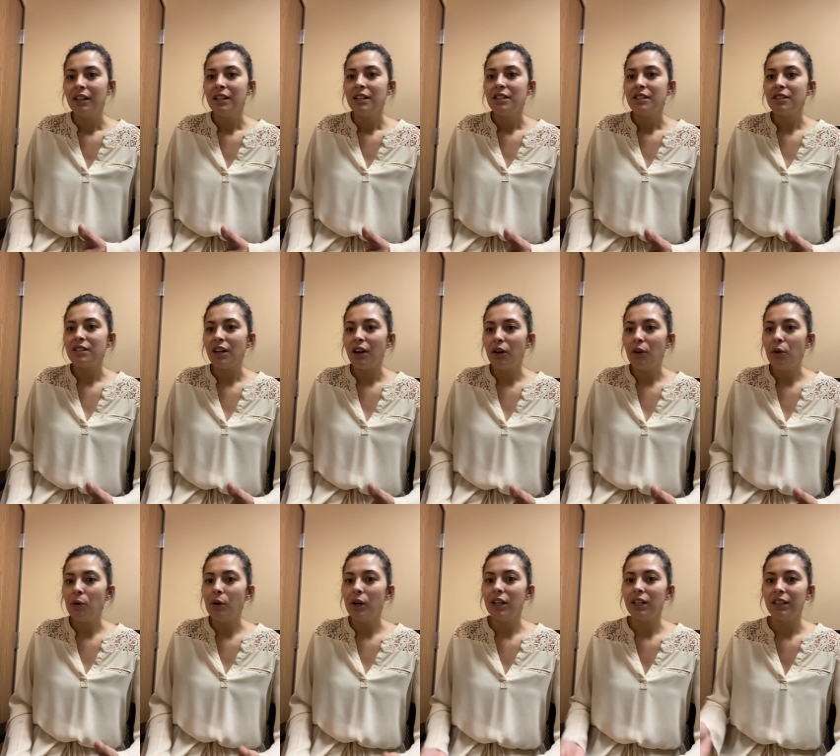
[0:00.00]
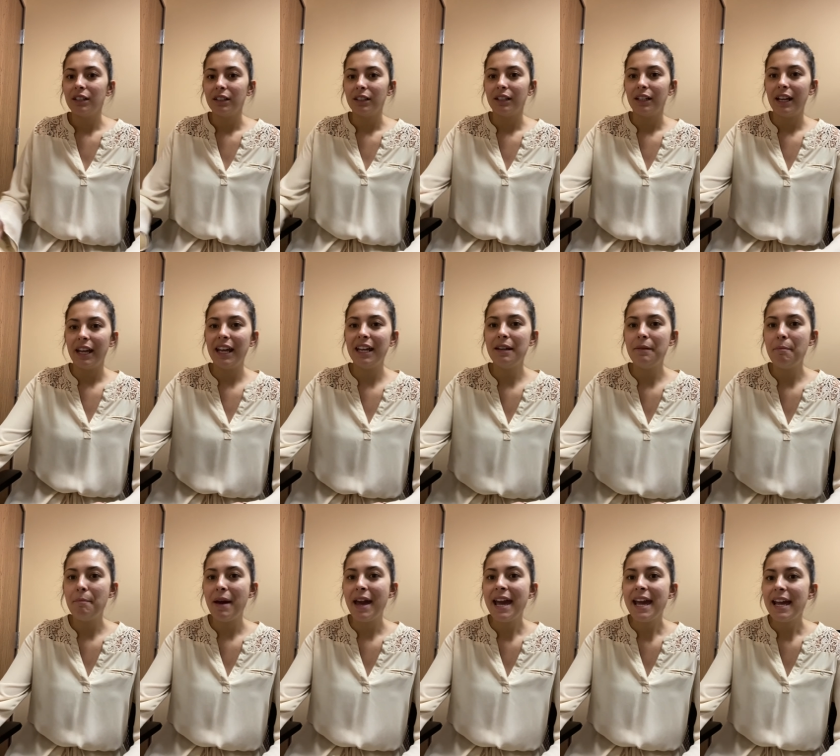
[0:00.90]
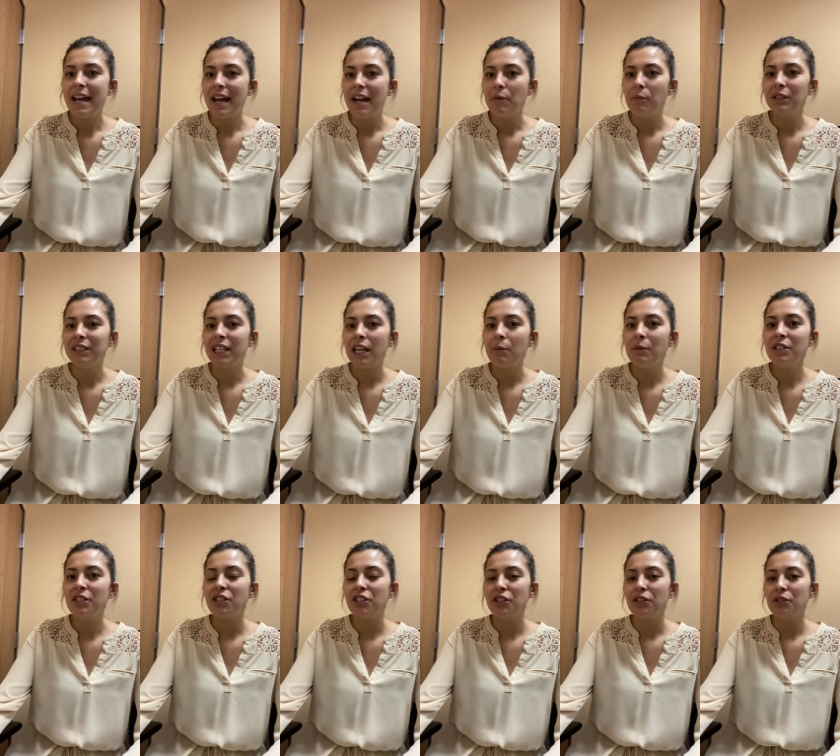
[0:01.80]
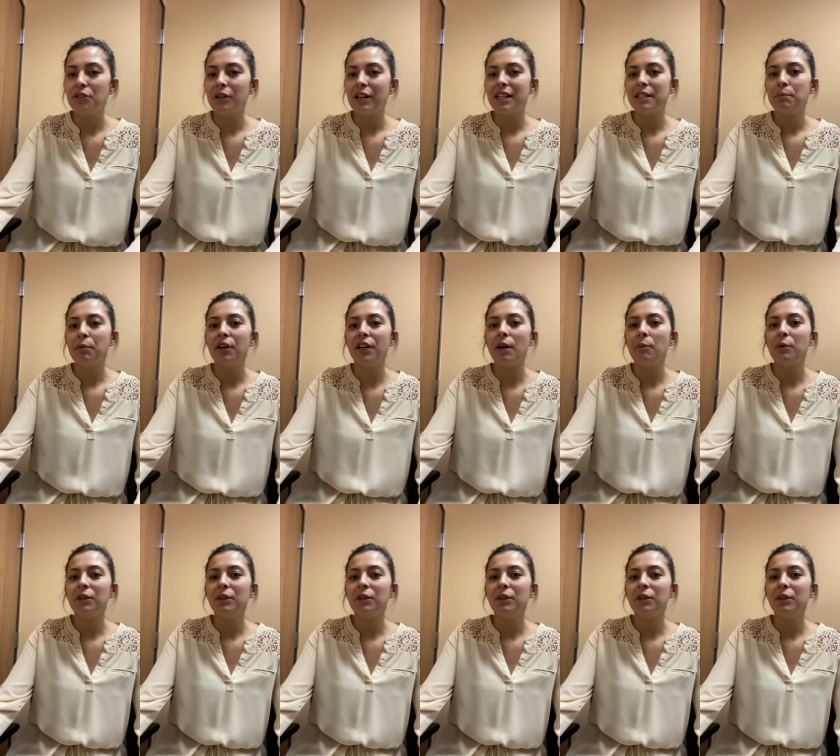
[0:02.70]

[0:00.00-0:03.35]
So in May, what they would do is put up